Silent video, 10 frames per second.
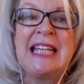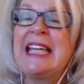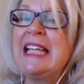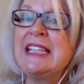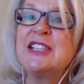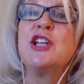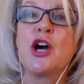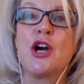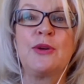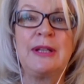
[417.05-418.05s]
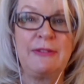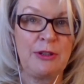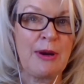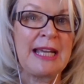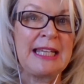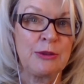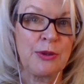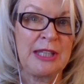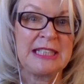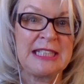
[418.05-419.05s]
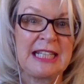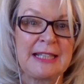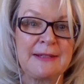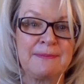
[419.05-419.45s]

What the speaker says: Kids know if you are inauthentic.